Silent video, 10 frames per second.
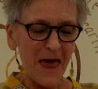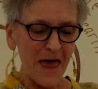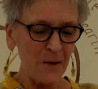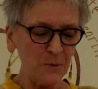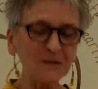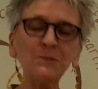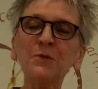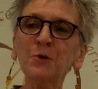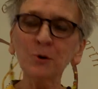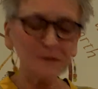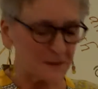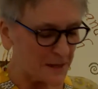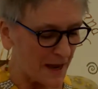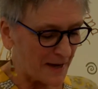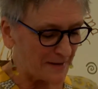It was pure
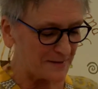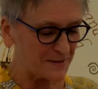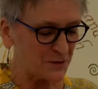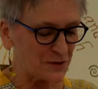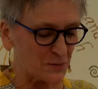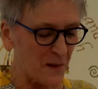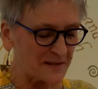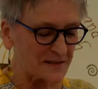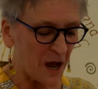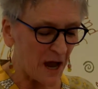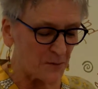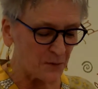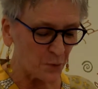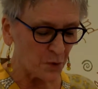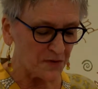delight to spend time
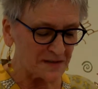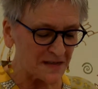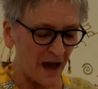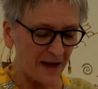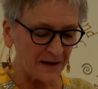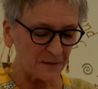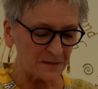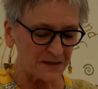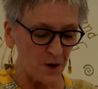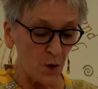with all these items